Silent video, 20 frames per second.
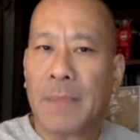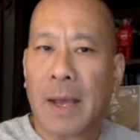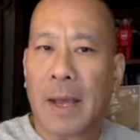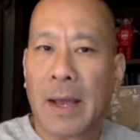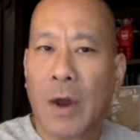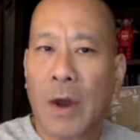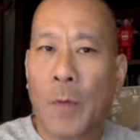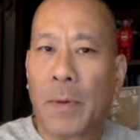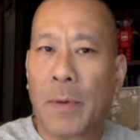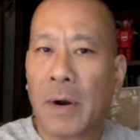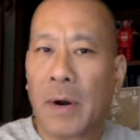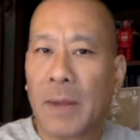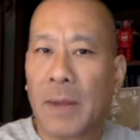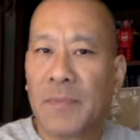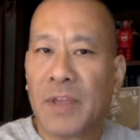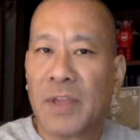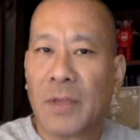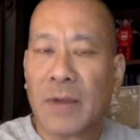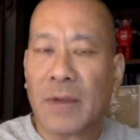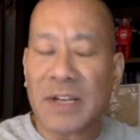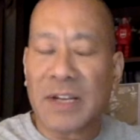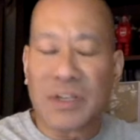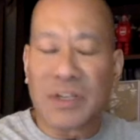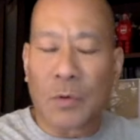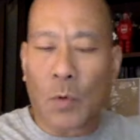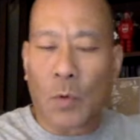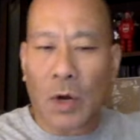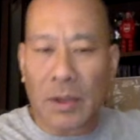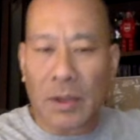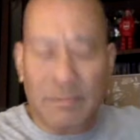open it up to the rest of the
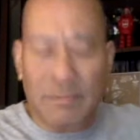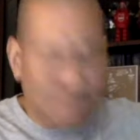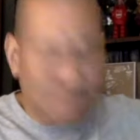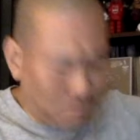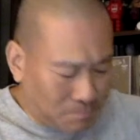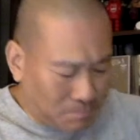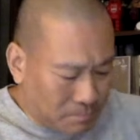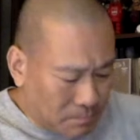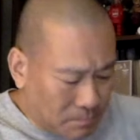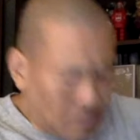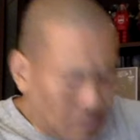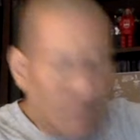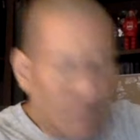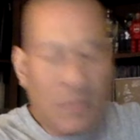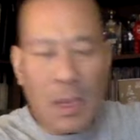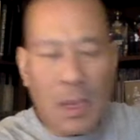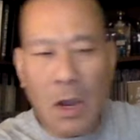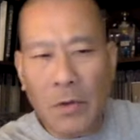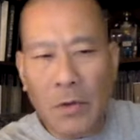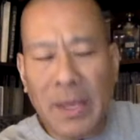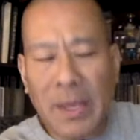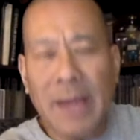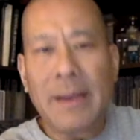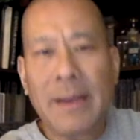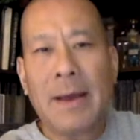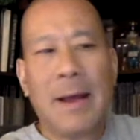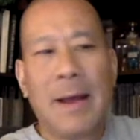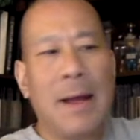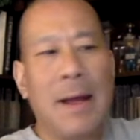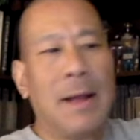world. Okay,
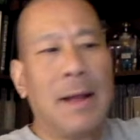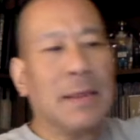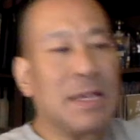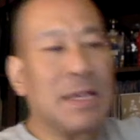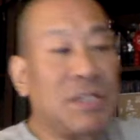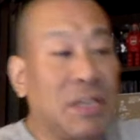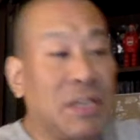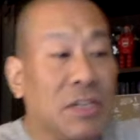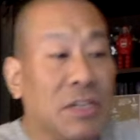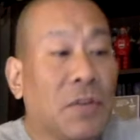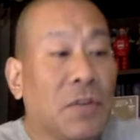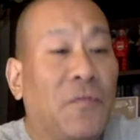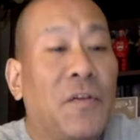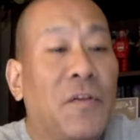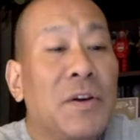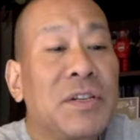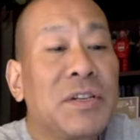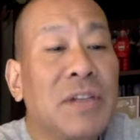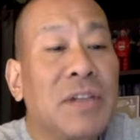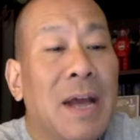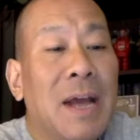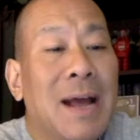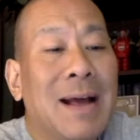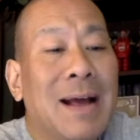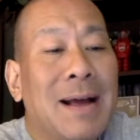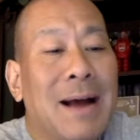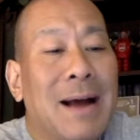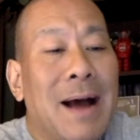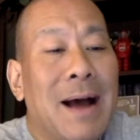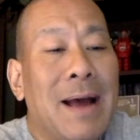let's see. So first,
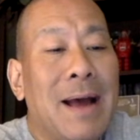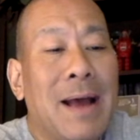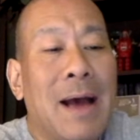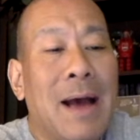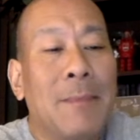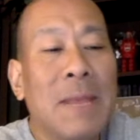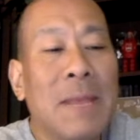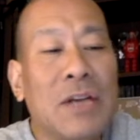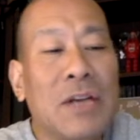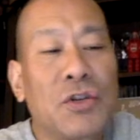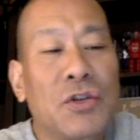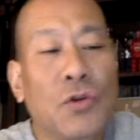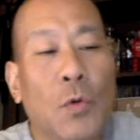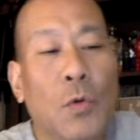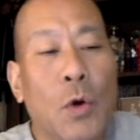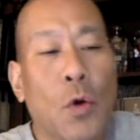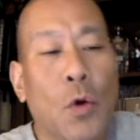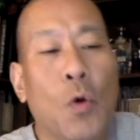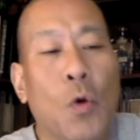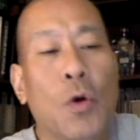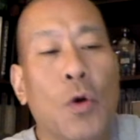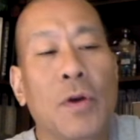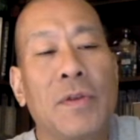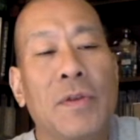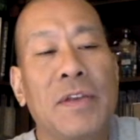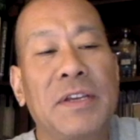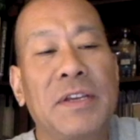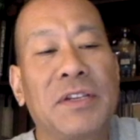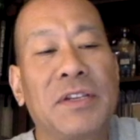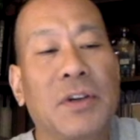I'm not sure what order
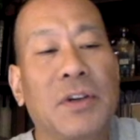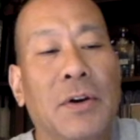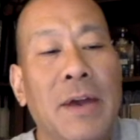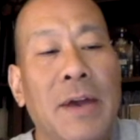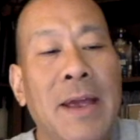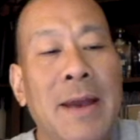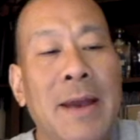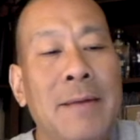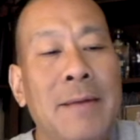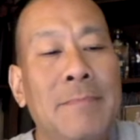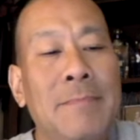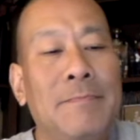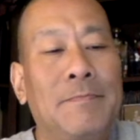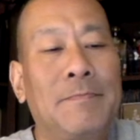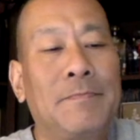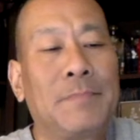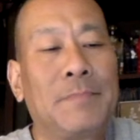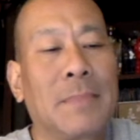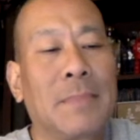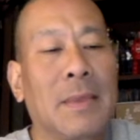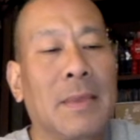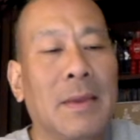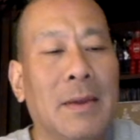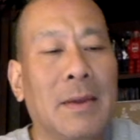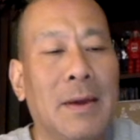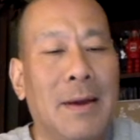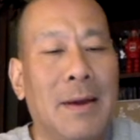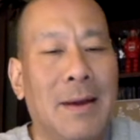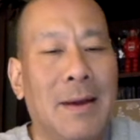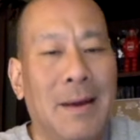these are in,
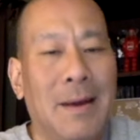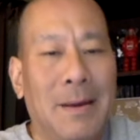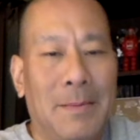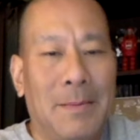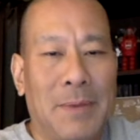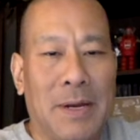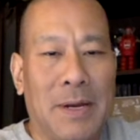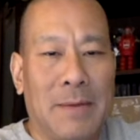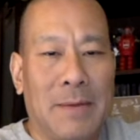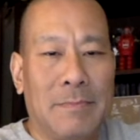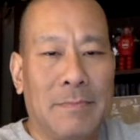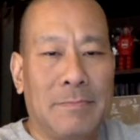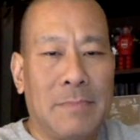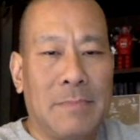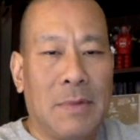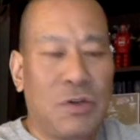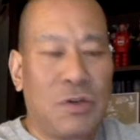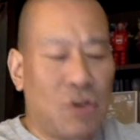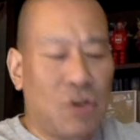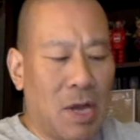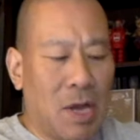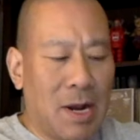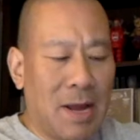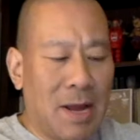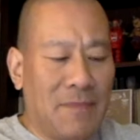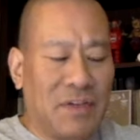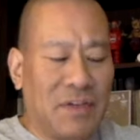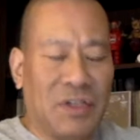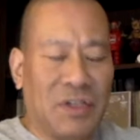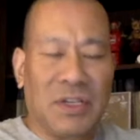but John
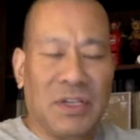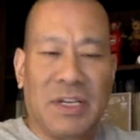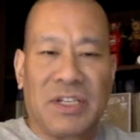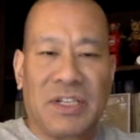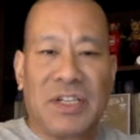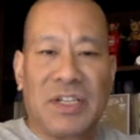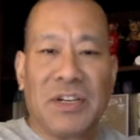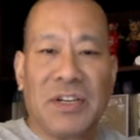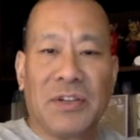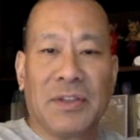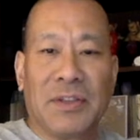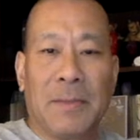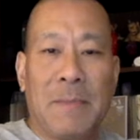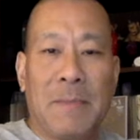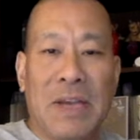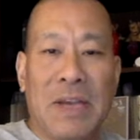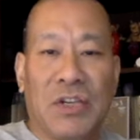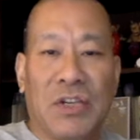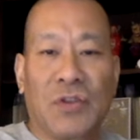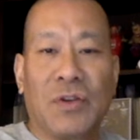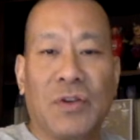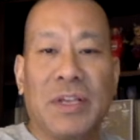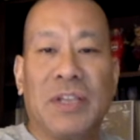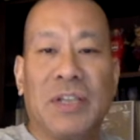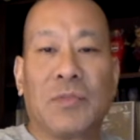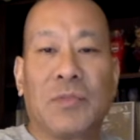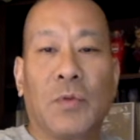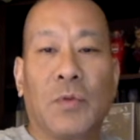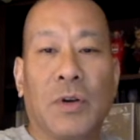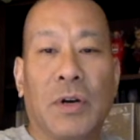obviously made sure
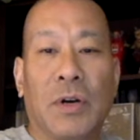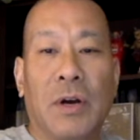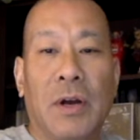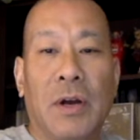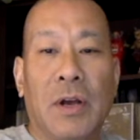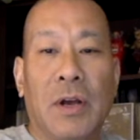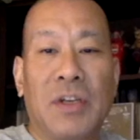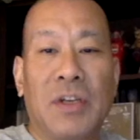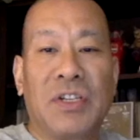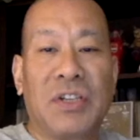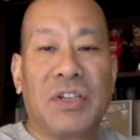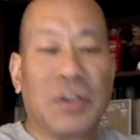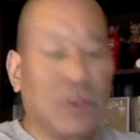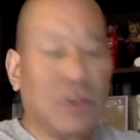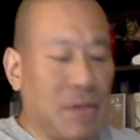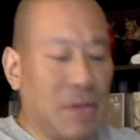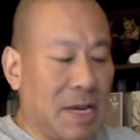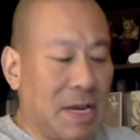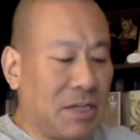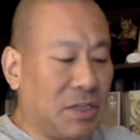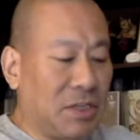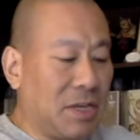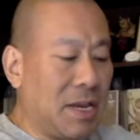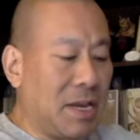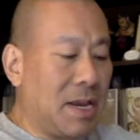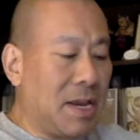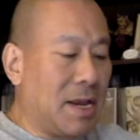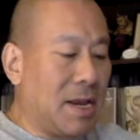these were sealed nicely.